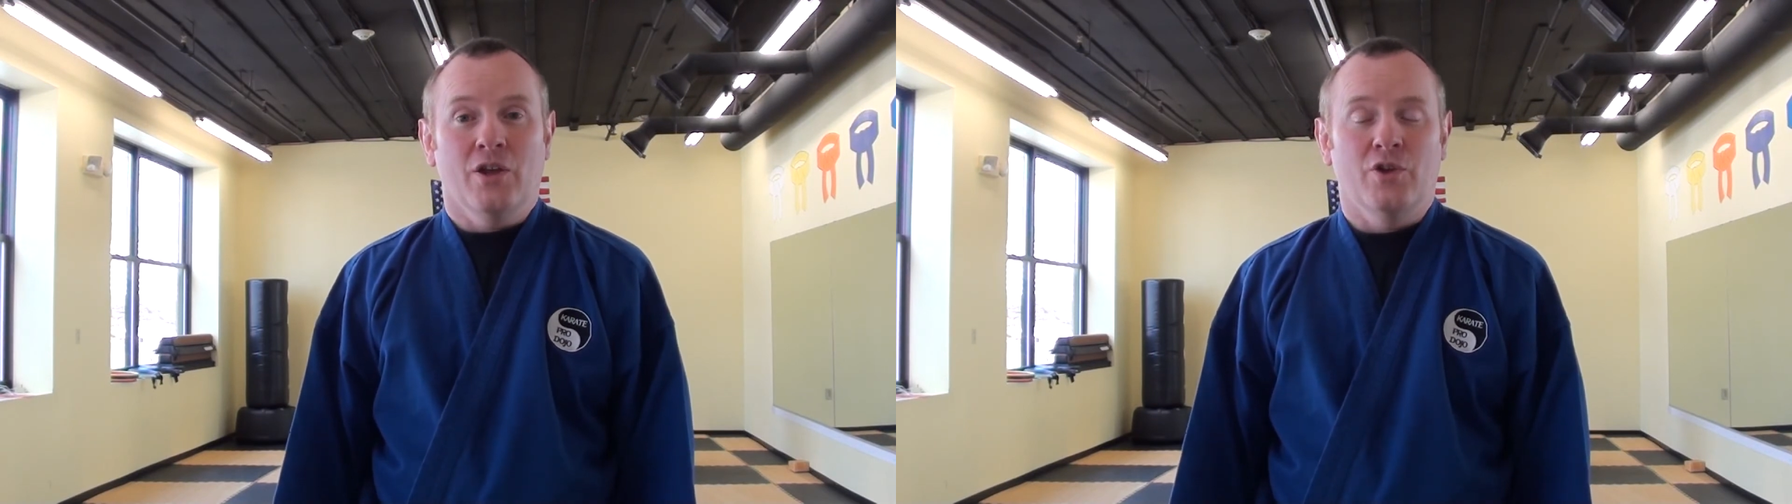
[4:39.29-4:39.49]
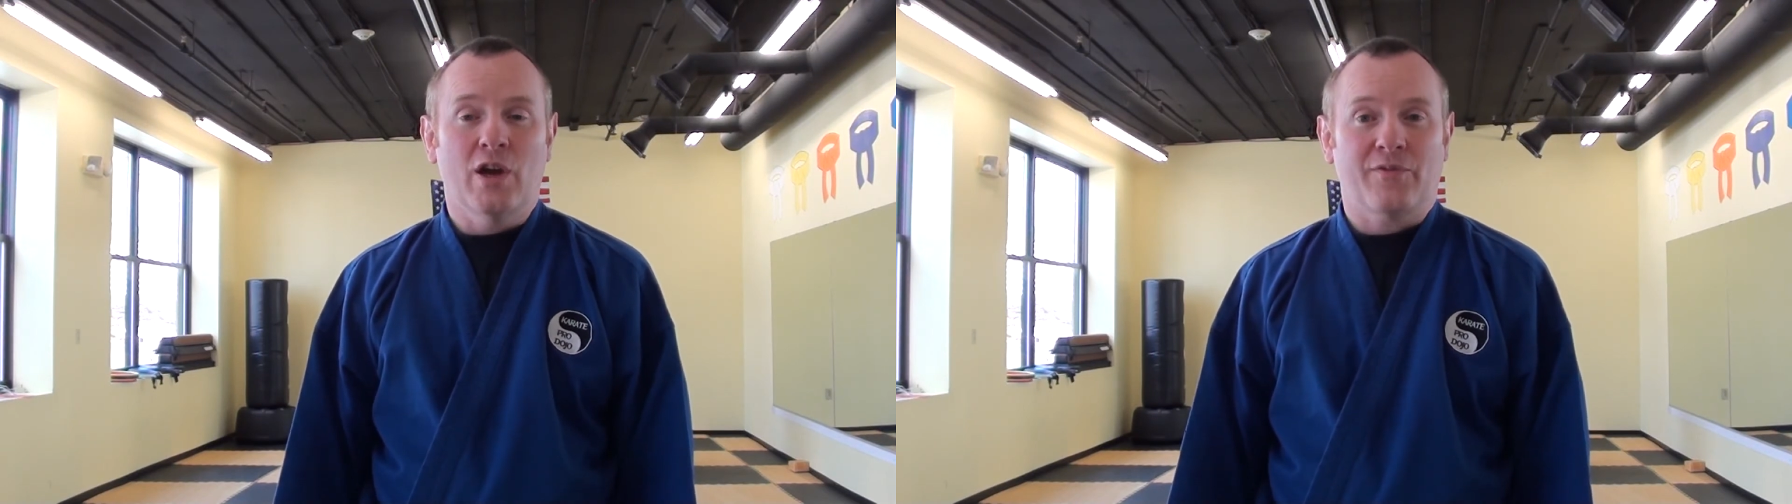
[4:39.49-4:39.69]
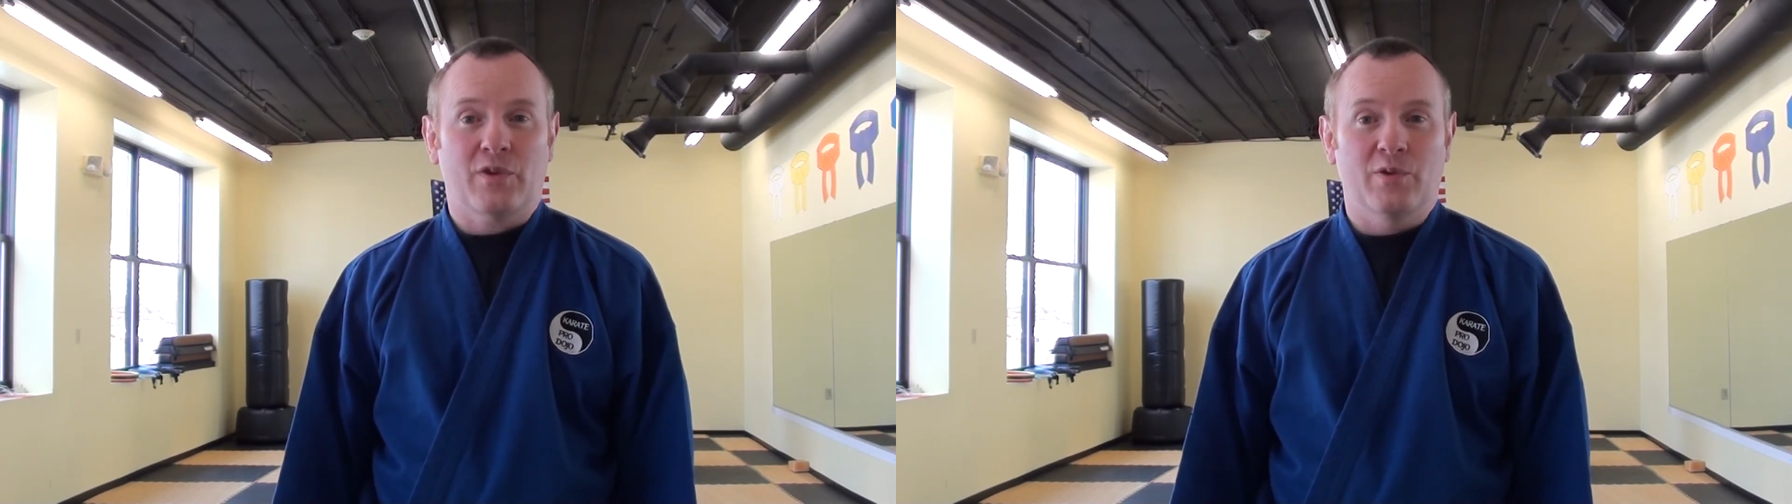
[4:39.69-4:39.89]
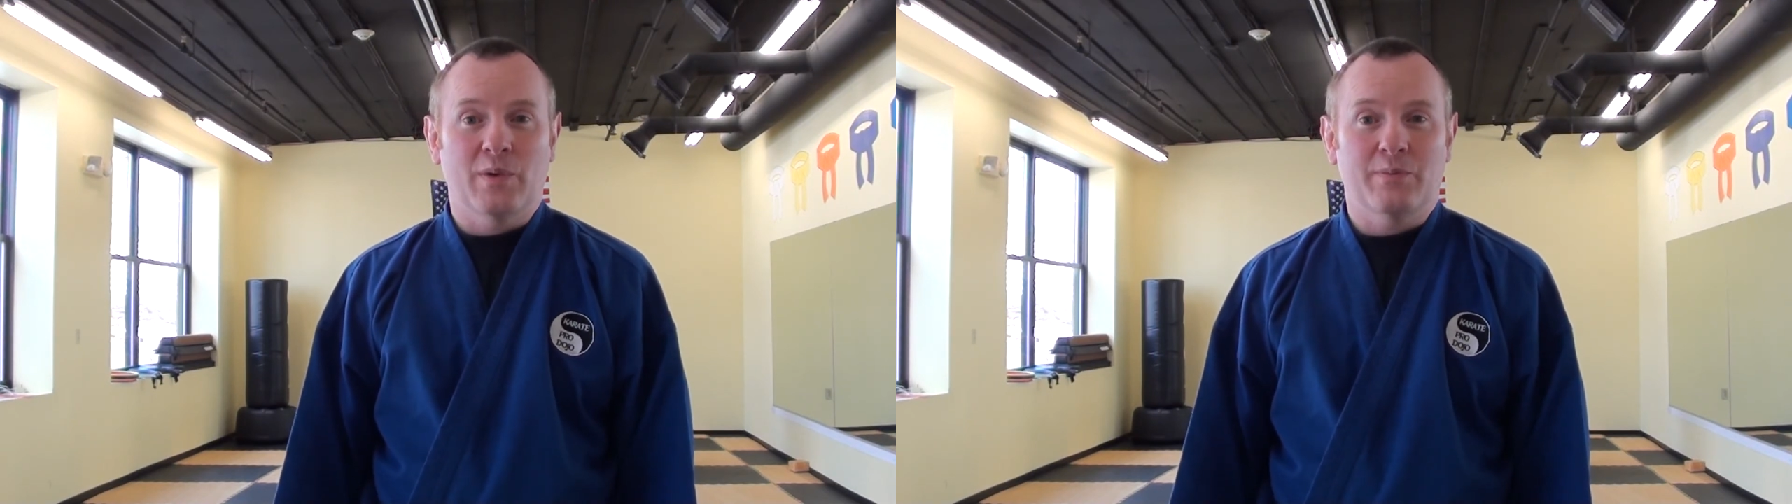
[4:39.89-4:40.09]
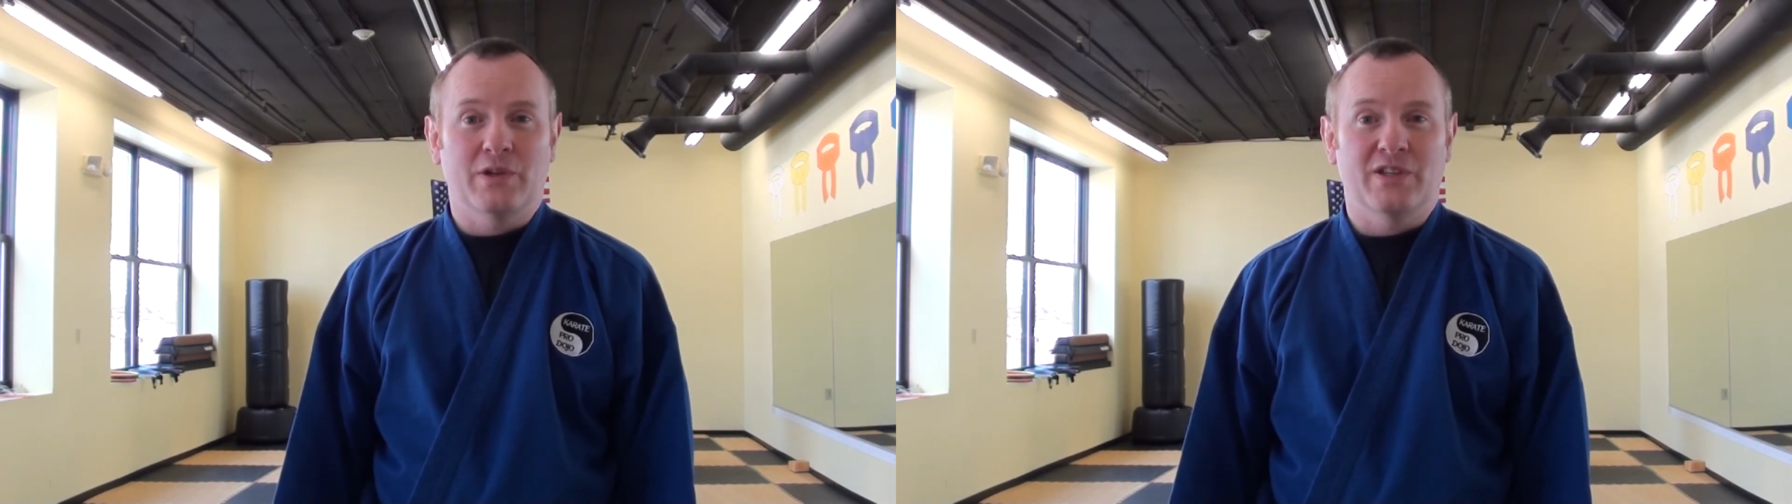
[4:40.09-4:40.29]
you have to
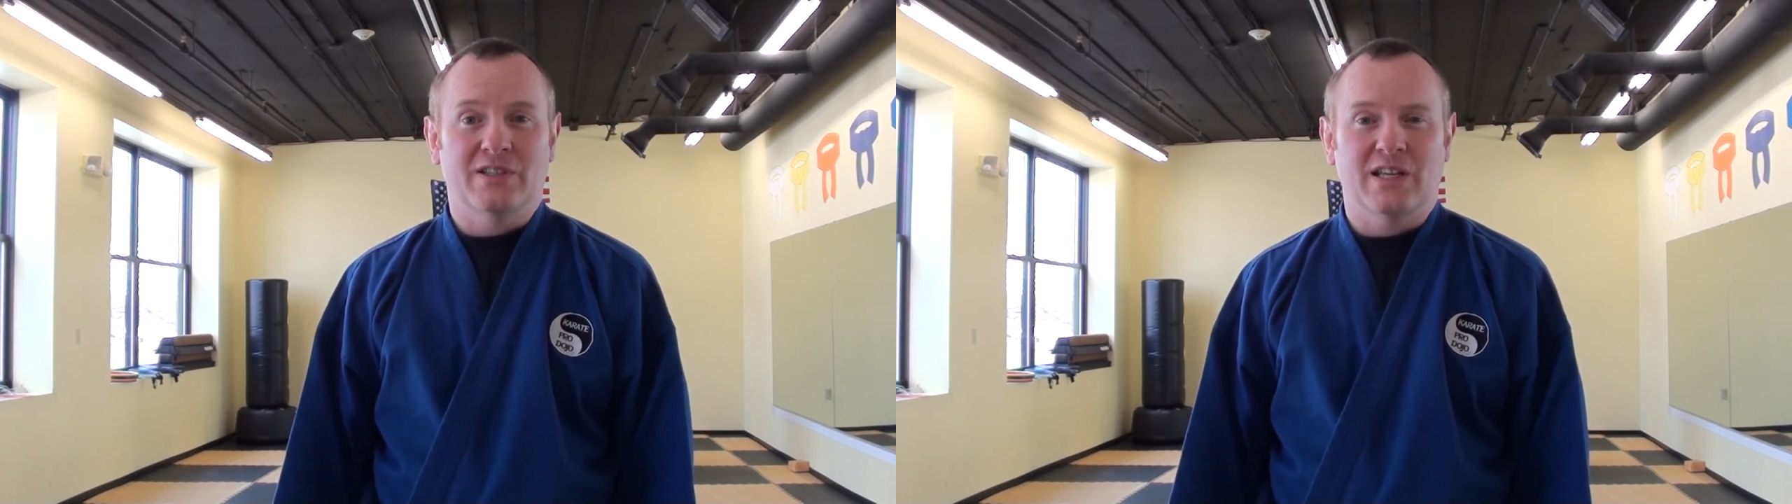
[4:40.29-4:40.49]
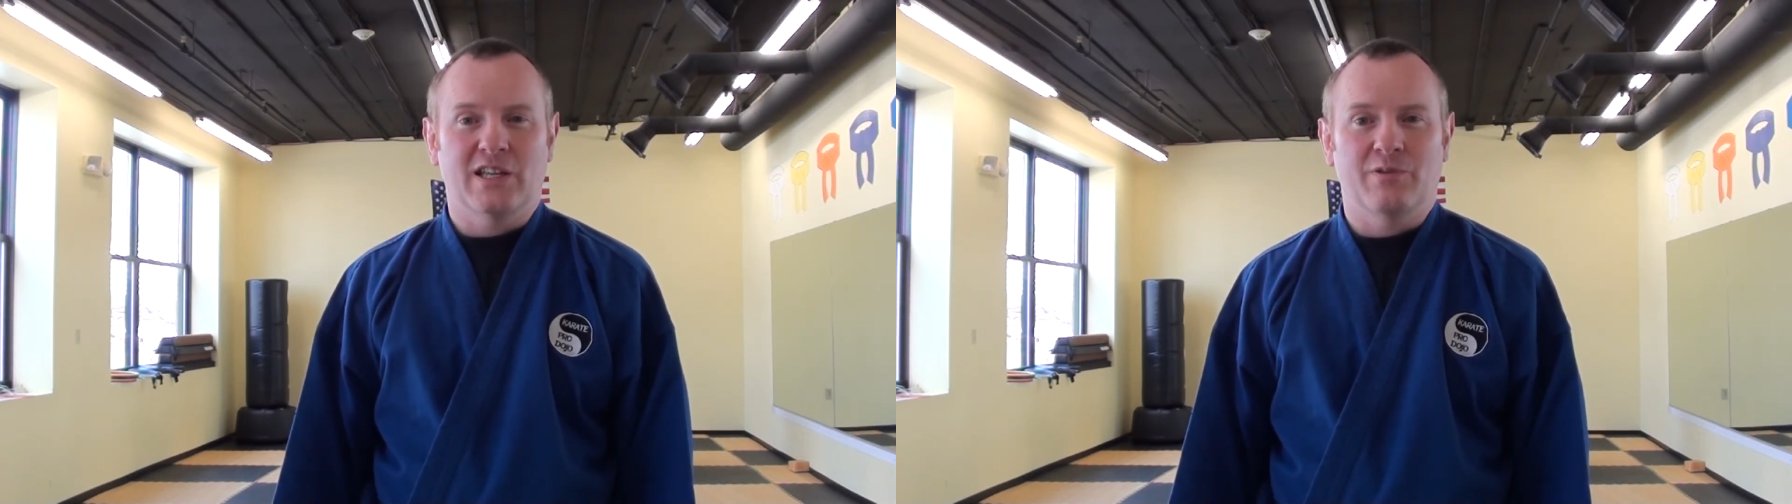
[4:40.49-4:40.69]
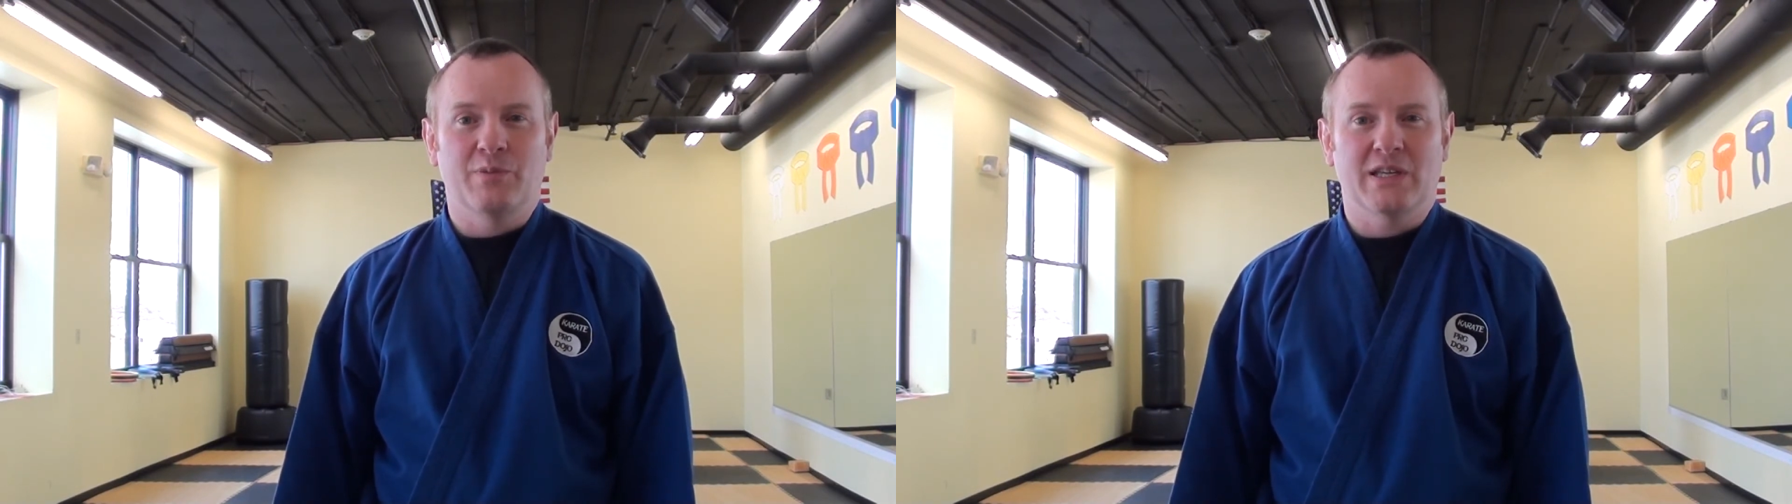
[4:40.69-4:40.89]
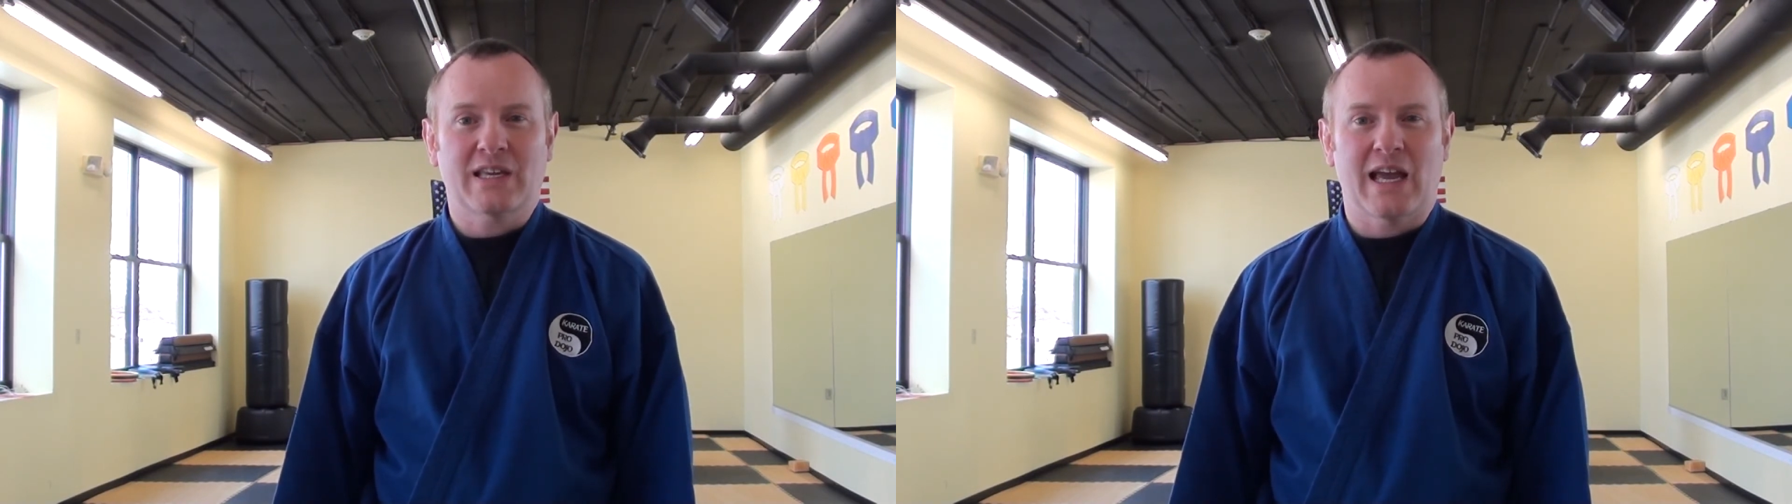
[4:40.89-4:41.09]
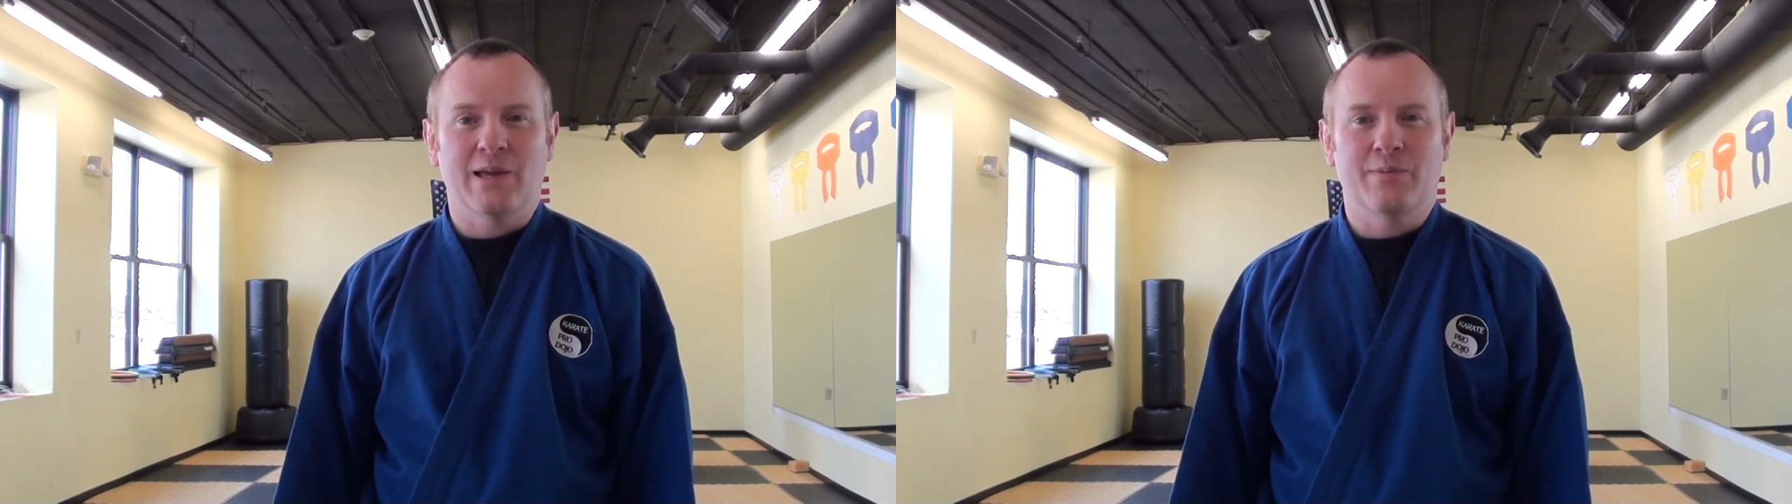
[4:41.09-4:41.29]
remember there's going to be a
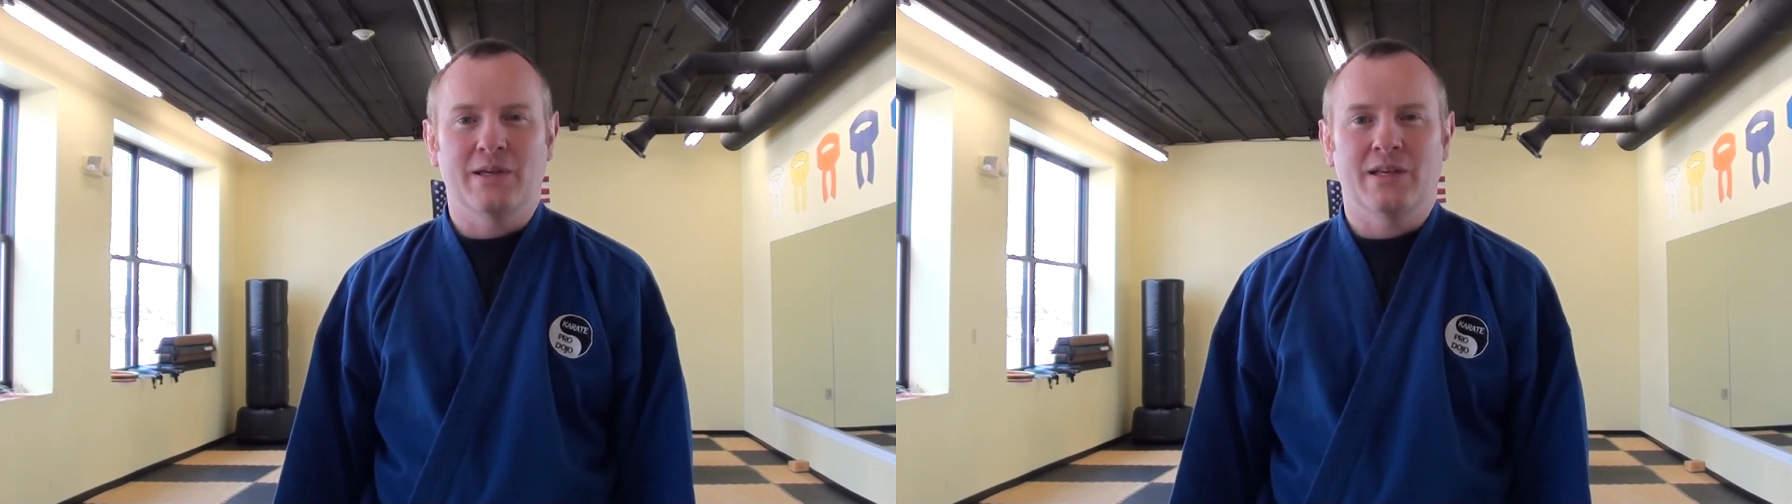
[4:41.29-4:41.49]
time